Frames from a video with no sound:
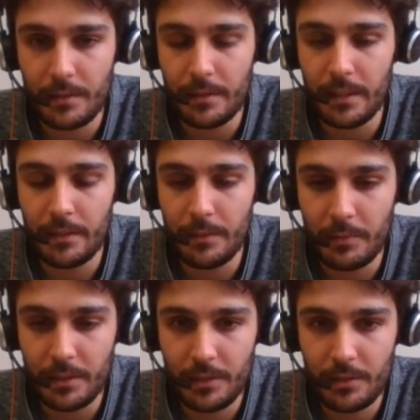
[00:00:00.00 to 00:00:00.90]
then the
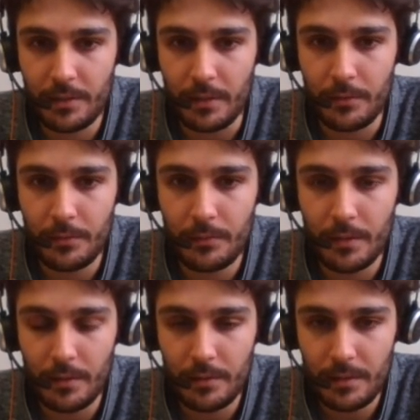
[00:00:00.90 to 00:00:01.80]
predictions are too
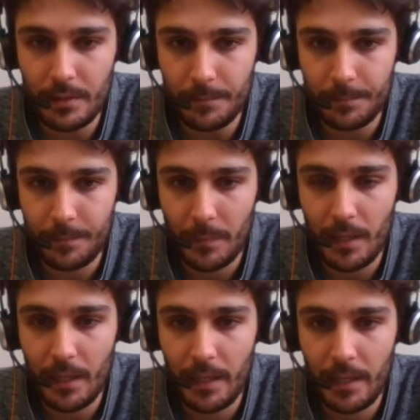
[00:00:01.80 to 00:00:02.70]
noisy,
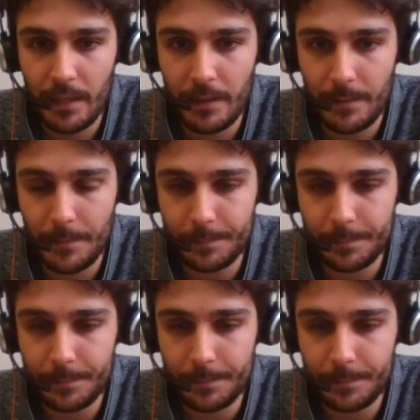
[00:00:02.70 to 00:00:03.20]
and